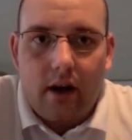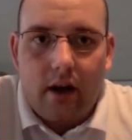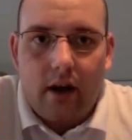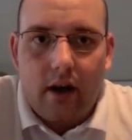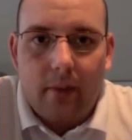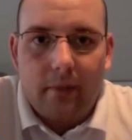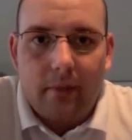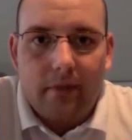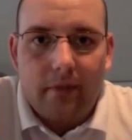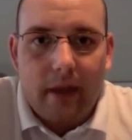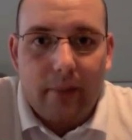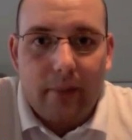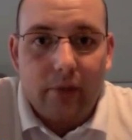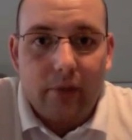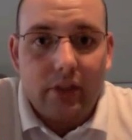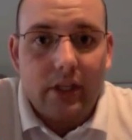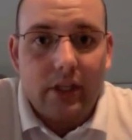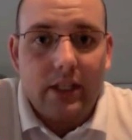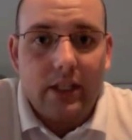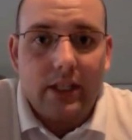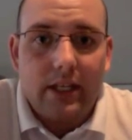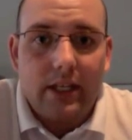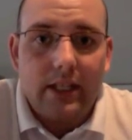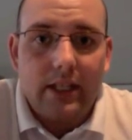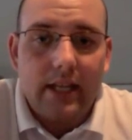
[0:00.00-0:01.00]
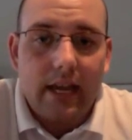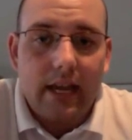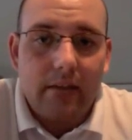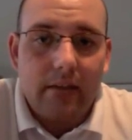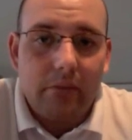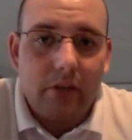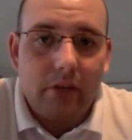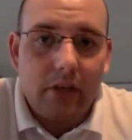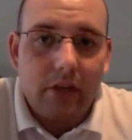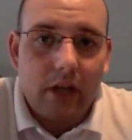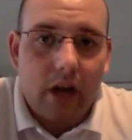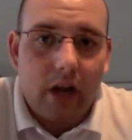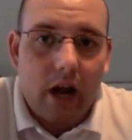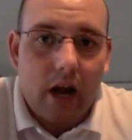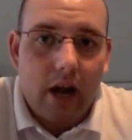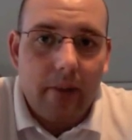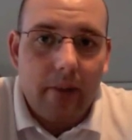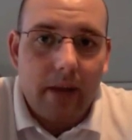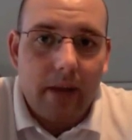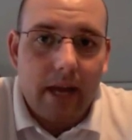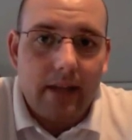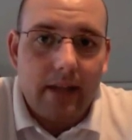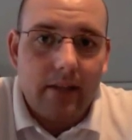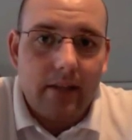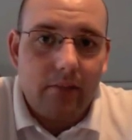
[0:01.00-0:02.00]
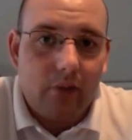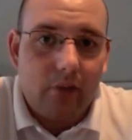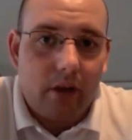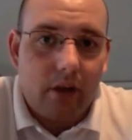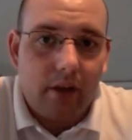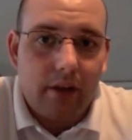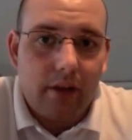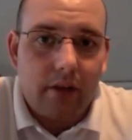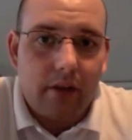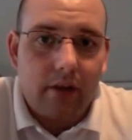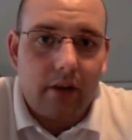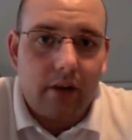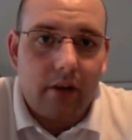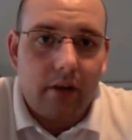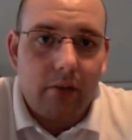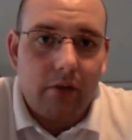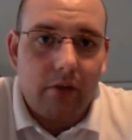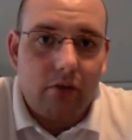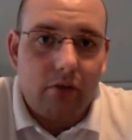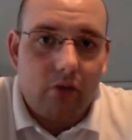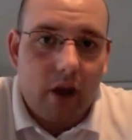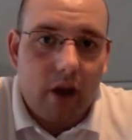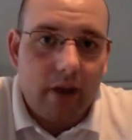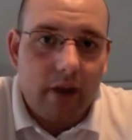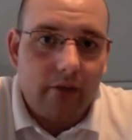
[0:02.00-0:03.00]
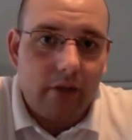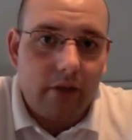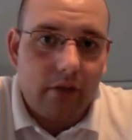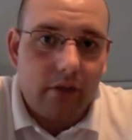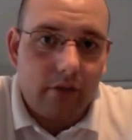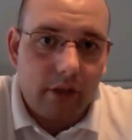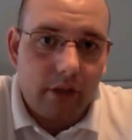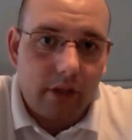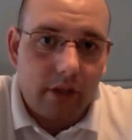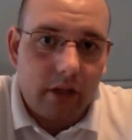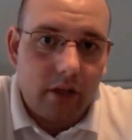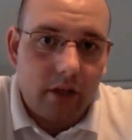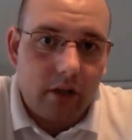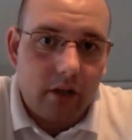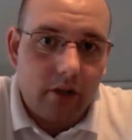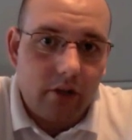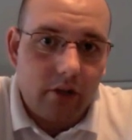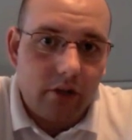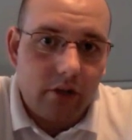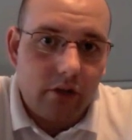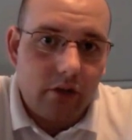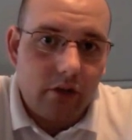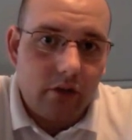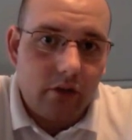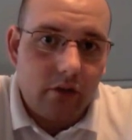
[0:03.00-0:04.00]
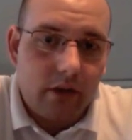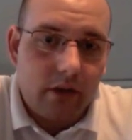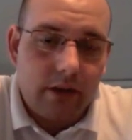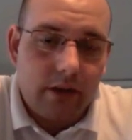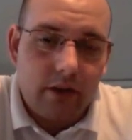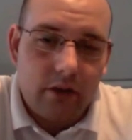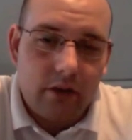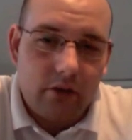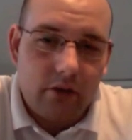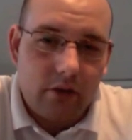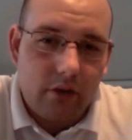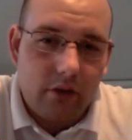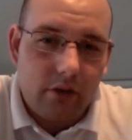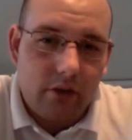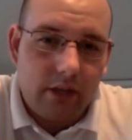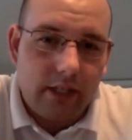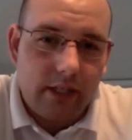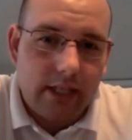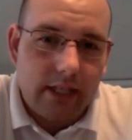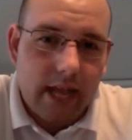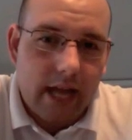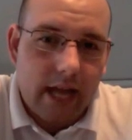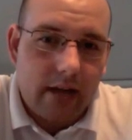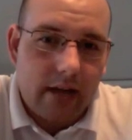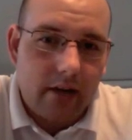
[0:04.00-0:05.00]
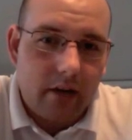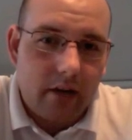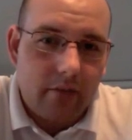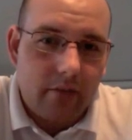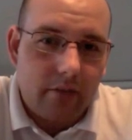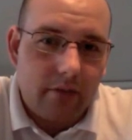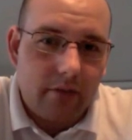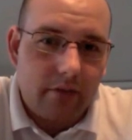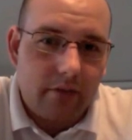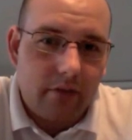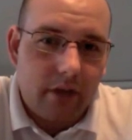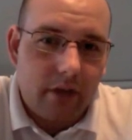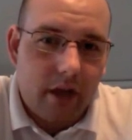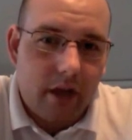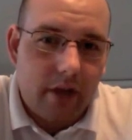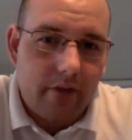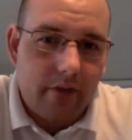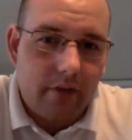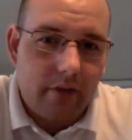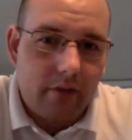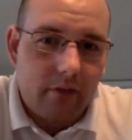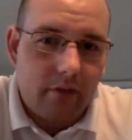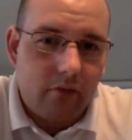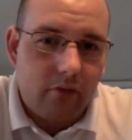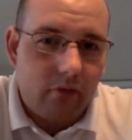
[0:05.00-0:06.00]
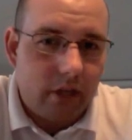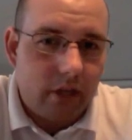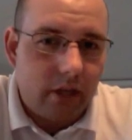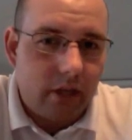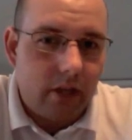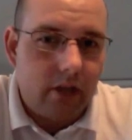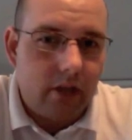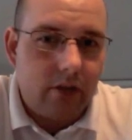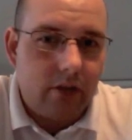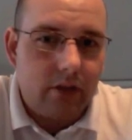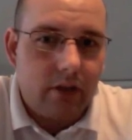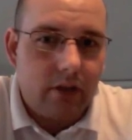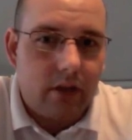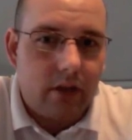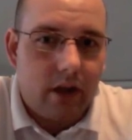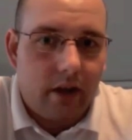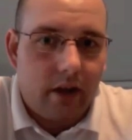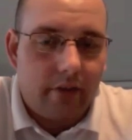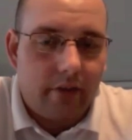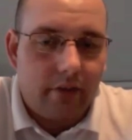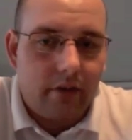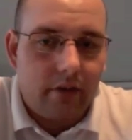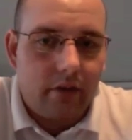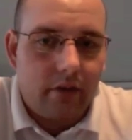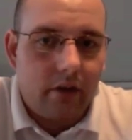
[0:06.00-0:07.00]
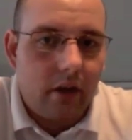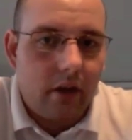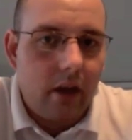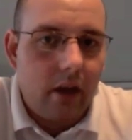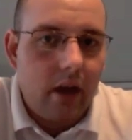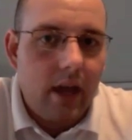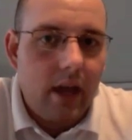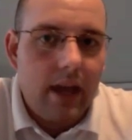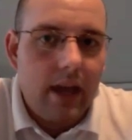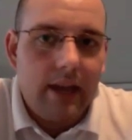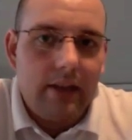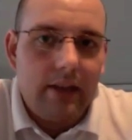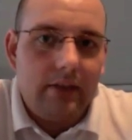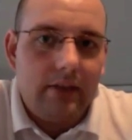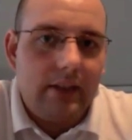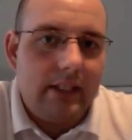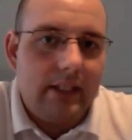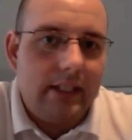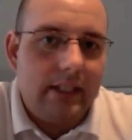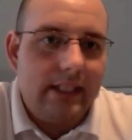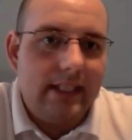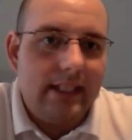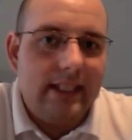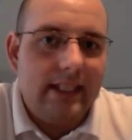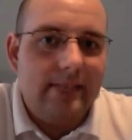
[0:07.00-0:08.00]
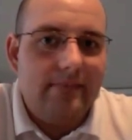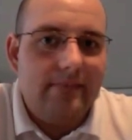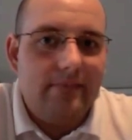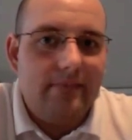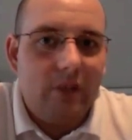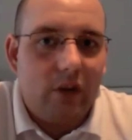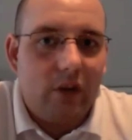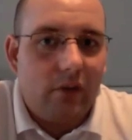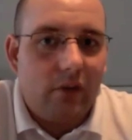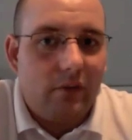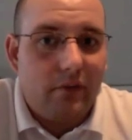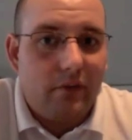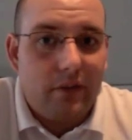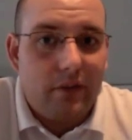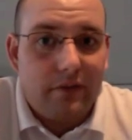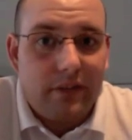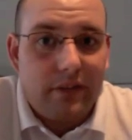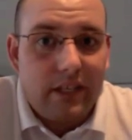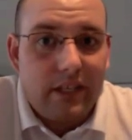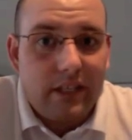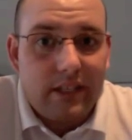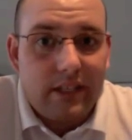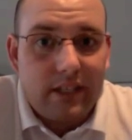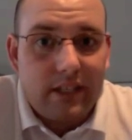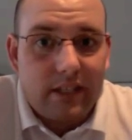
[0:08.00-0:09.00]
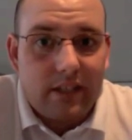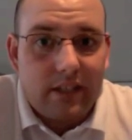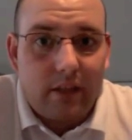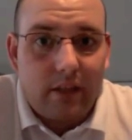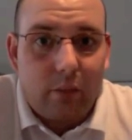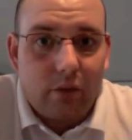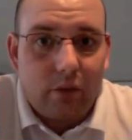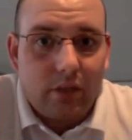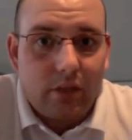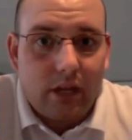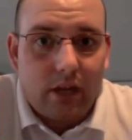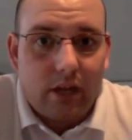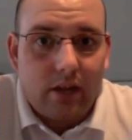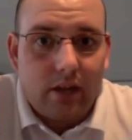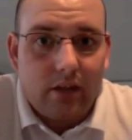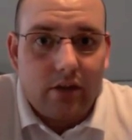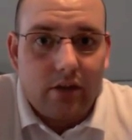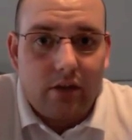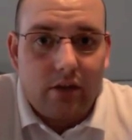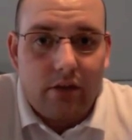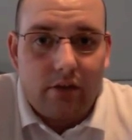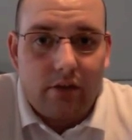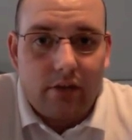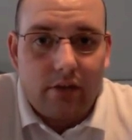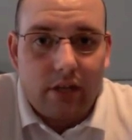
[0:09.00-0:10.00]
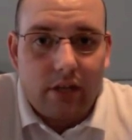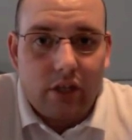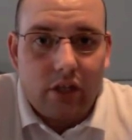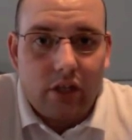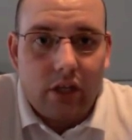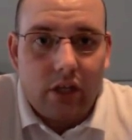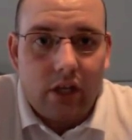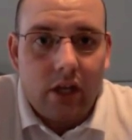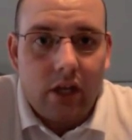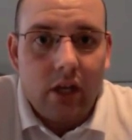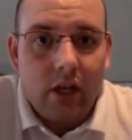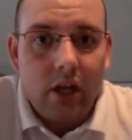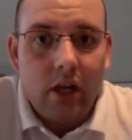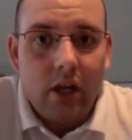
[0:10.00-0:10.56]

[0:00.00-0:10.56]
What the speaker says: If Apple's going to send 10 million iPads a month, they're going to be rivaling really close to, I don't know the exact numbers for the iPhone, but really close to the iPhone. If 50, 60% of these are 3G,